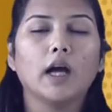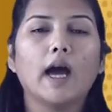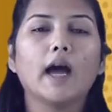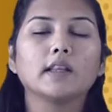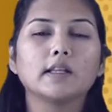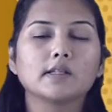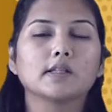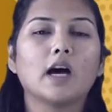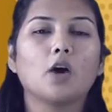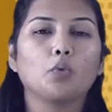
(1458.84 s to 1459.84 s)
and this is
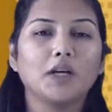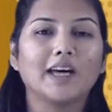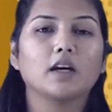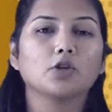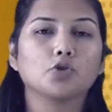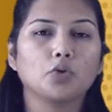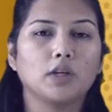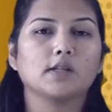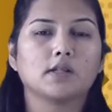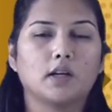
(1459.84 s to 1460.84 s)
how we get our
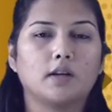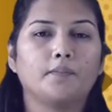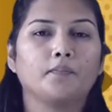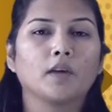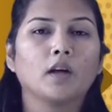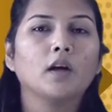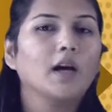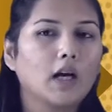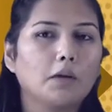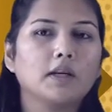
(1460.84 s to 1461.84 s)
shooting star.
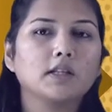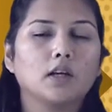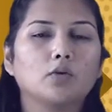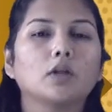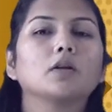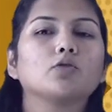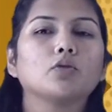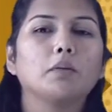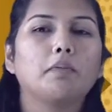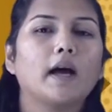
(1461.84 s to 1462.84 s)
Coming down to
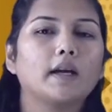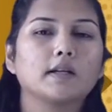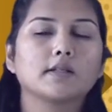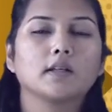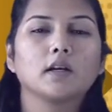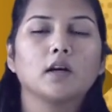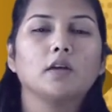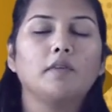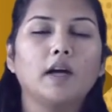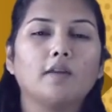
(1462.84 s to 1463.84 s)
the planets,
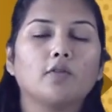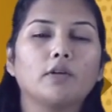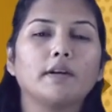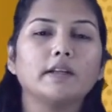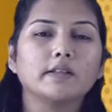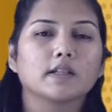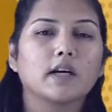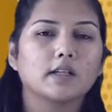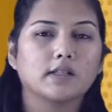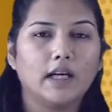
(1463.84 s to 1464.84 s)
we have already
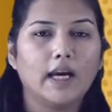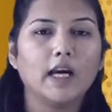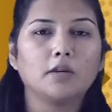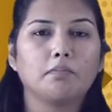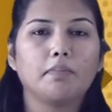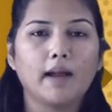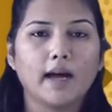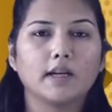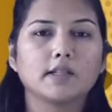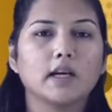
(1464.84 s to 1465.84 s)
discussed the 8
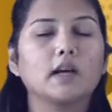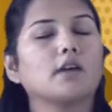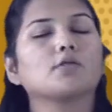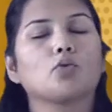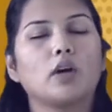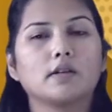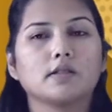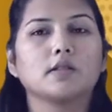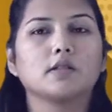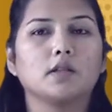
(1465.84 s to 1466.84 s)
planets in our solar
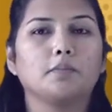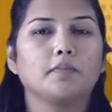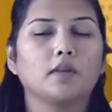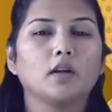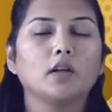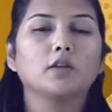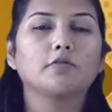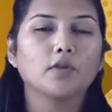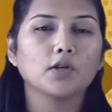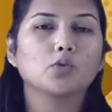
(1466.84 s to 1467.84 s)
system. The
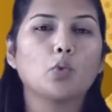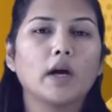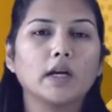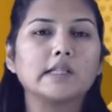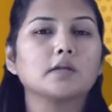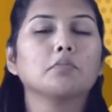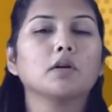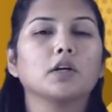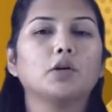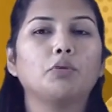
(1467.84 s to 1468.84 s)
first one is the
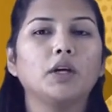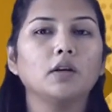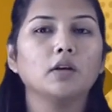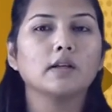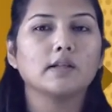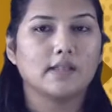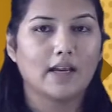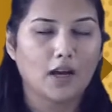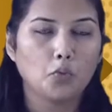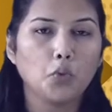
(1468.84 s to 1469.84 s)
Mercury,
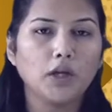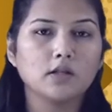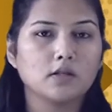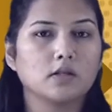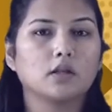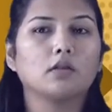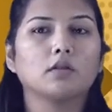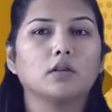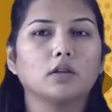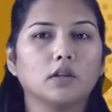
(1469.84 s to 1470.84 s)
second Venus,
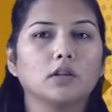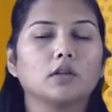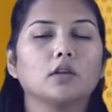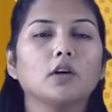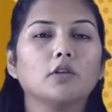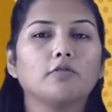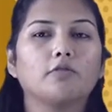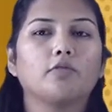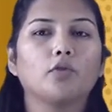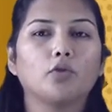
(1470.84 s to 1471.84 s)
third Earth,
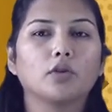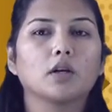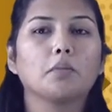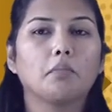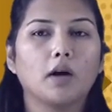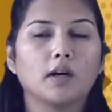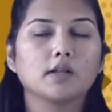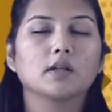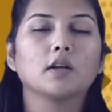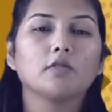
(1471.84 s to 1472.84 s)
fourth
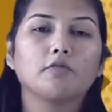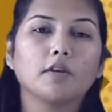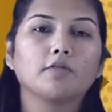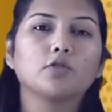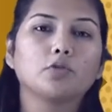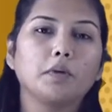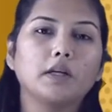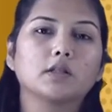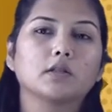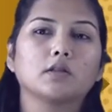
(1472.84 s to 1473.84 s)
Mars, fifth
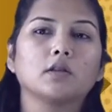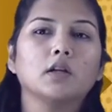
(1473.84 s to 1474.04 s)
Jupiter,